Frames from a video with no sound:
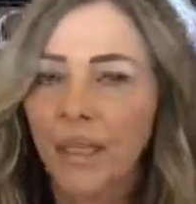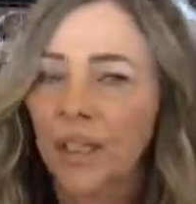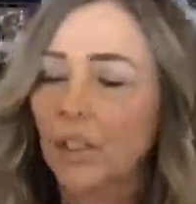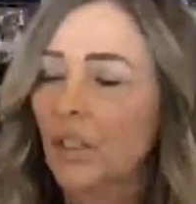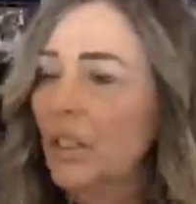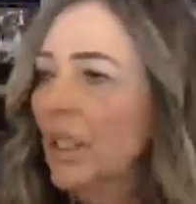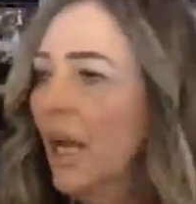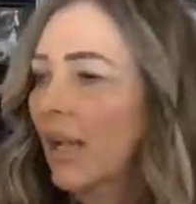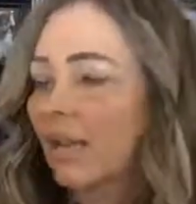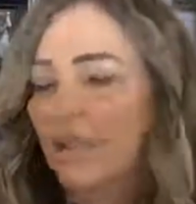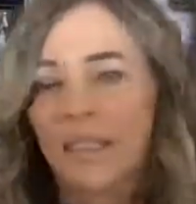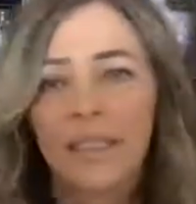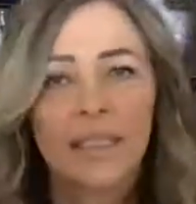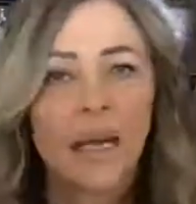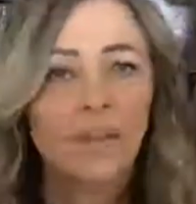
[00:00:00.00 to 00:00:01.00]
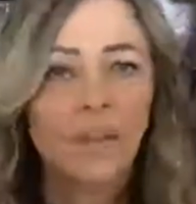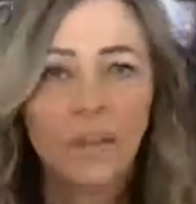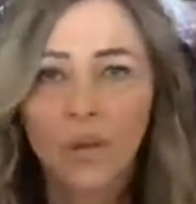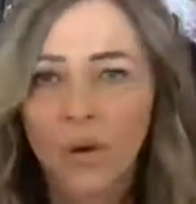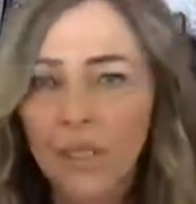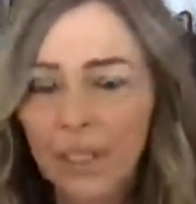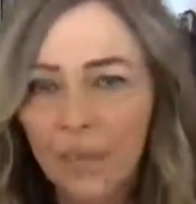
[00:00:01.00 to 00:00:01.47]
Your child's never
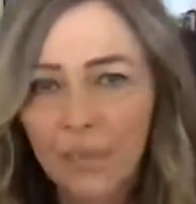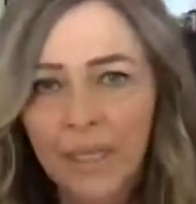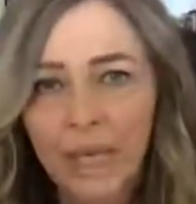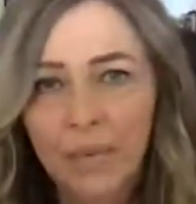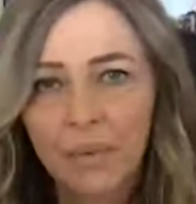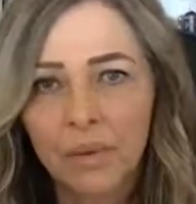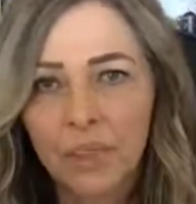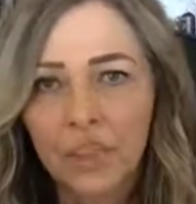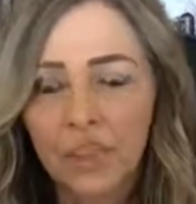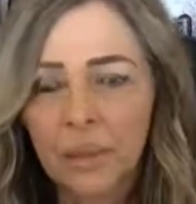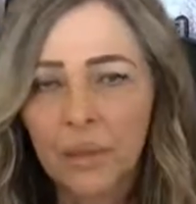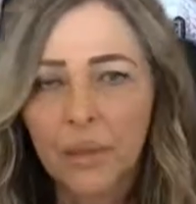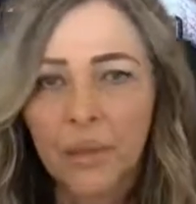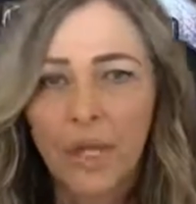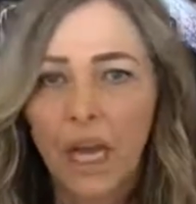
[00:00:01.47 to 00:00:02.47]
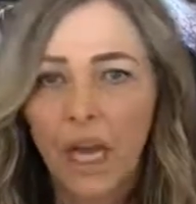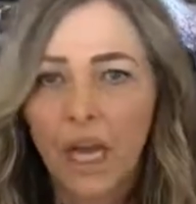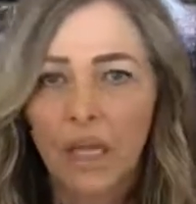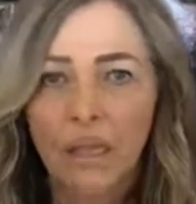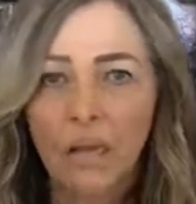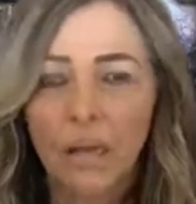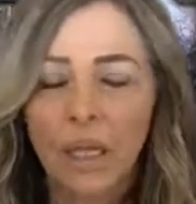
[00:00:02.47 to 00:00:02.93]
going to be able to
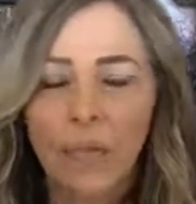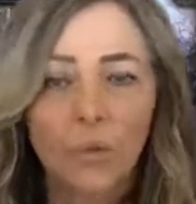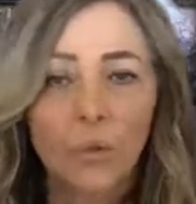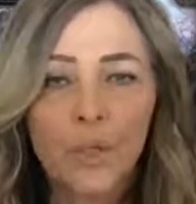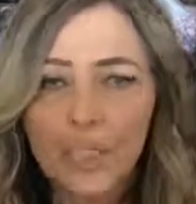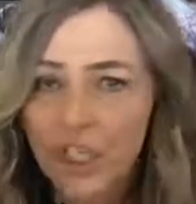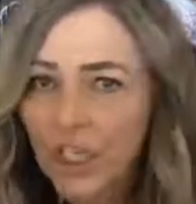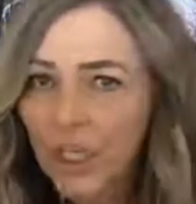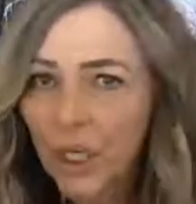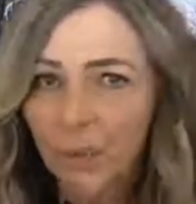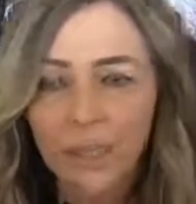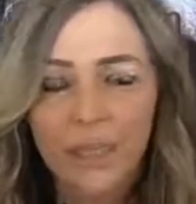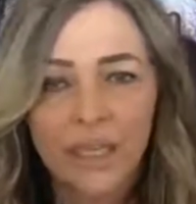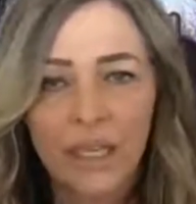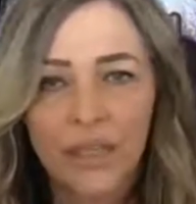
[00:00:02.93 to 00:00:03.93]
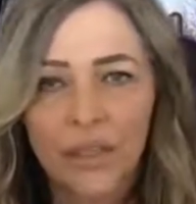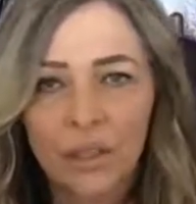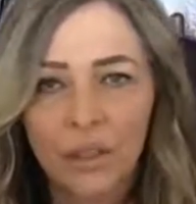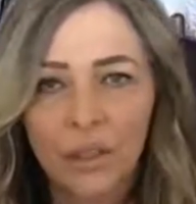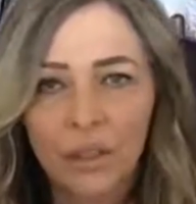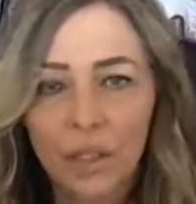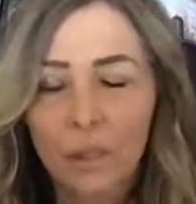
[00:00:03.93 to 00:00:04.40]
reach their
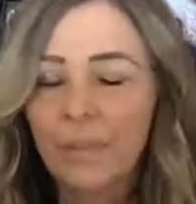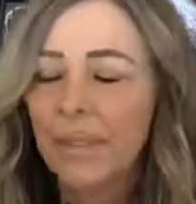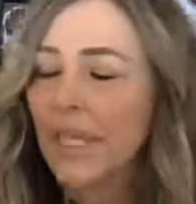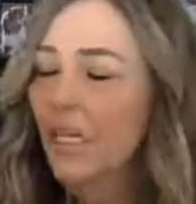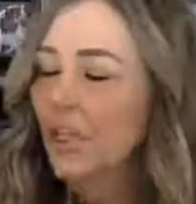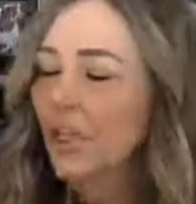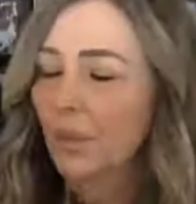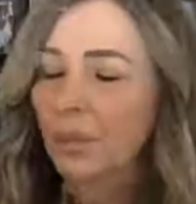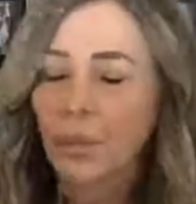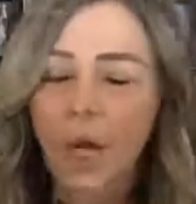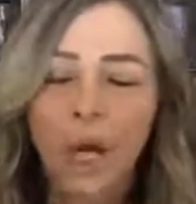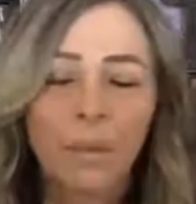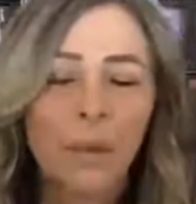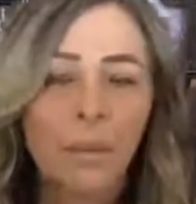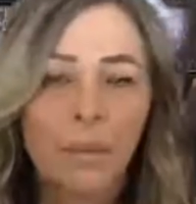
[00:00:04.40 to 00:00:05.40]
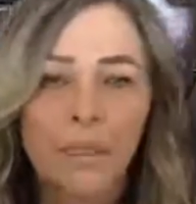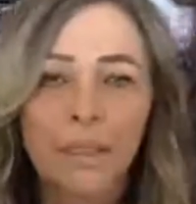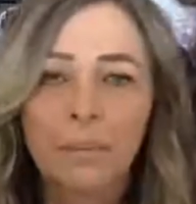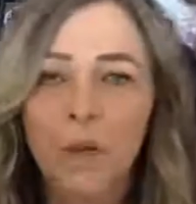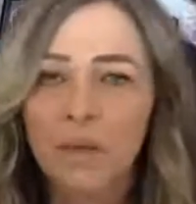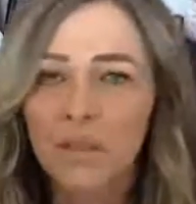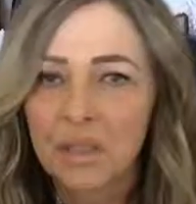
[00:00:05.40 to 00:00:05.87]
potential, because you're probably
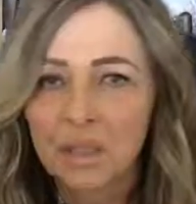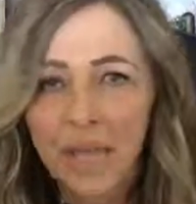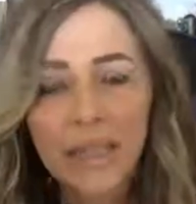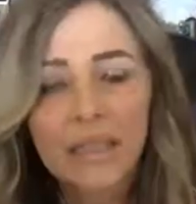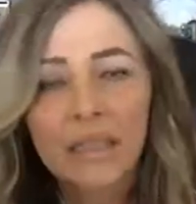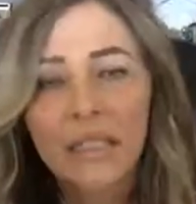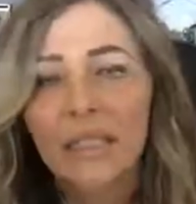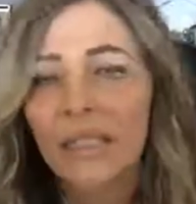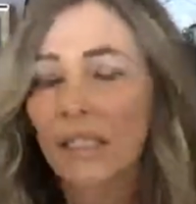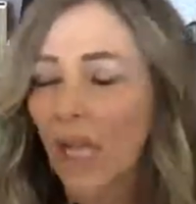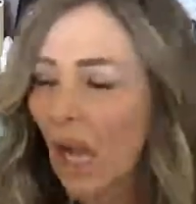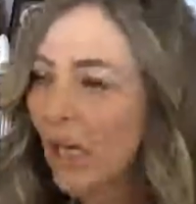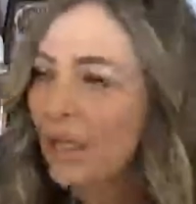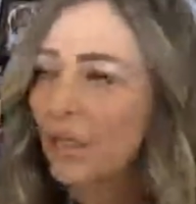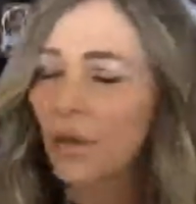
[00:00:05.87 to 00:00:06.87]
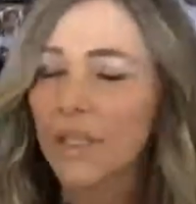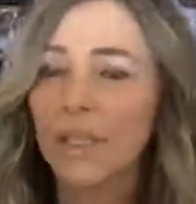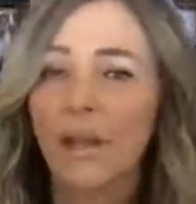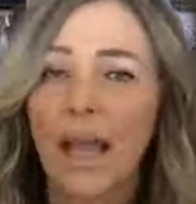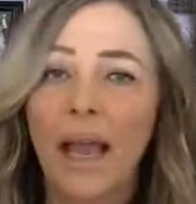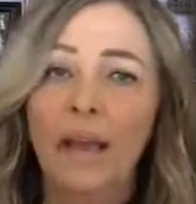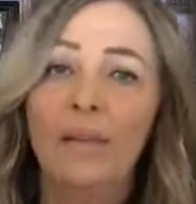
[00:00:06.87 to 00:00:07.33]
most likely not going
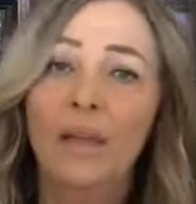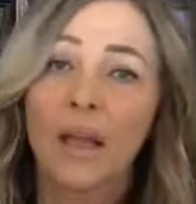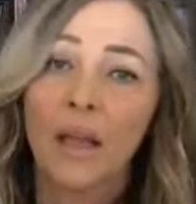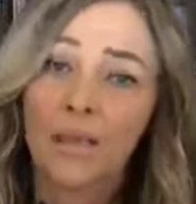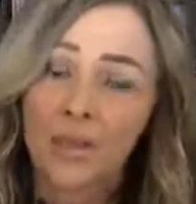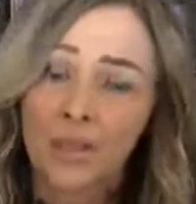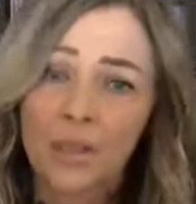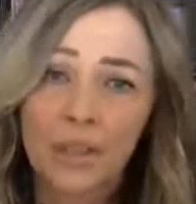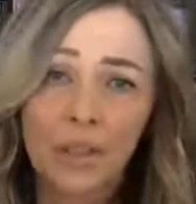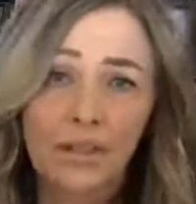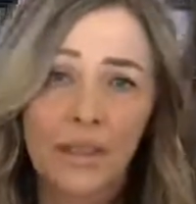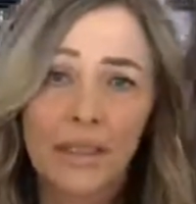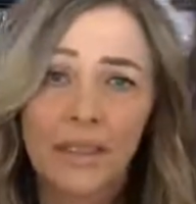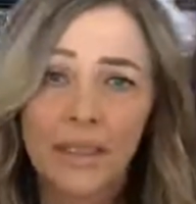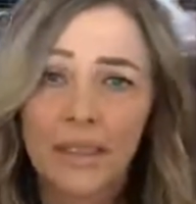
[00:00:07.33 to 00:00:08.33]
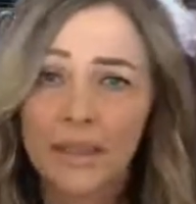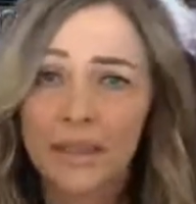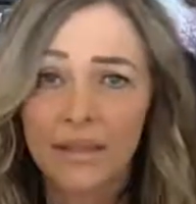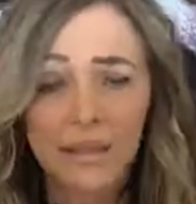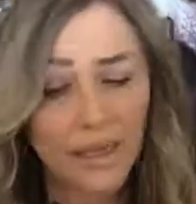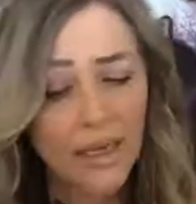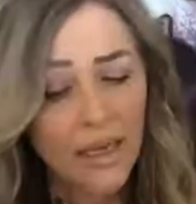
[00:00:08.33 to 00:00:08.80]
to have the
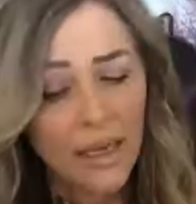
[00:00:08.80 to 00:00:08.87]
services,